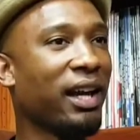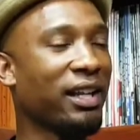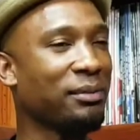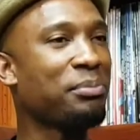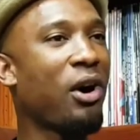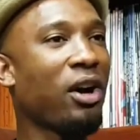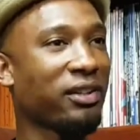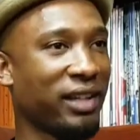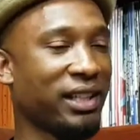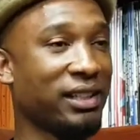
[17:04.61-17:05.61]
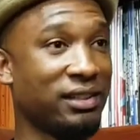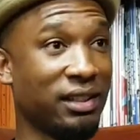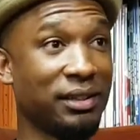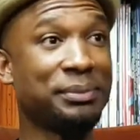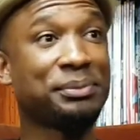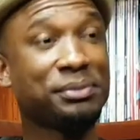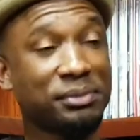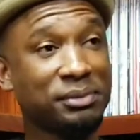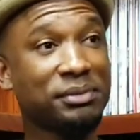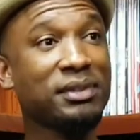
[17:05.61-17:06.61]
And part of that is the
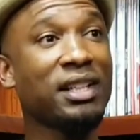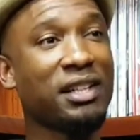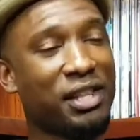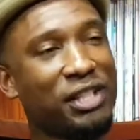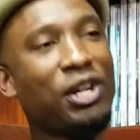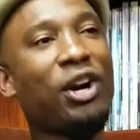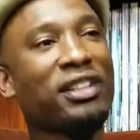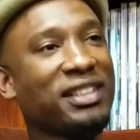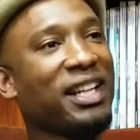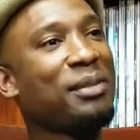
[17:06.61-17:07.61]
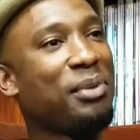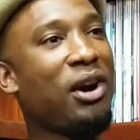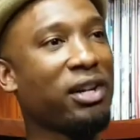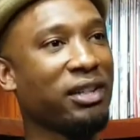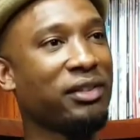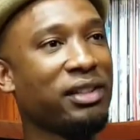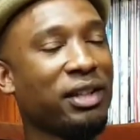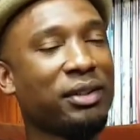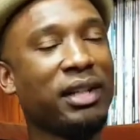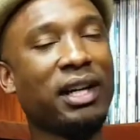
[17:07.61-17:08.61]
dark skin part of it, you
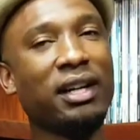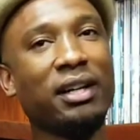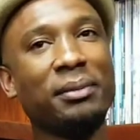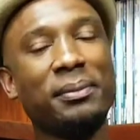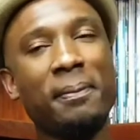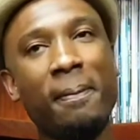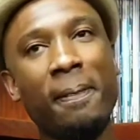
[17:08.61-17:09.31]
know.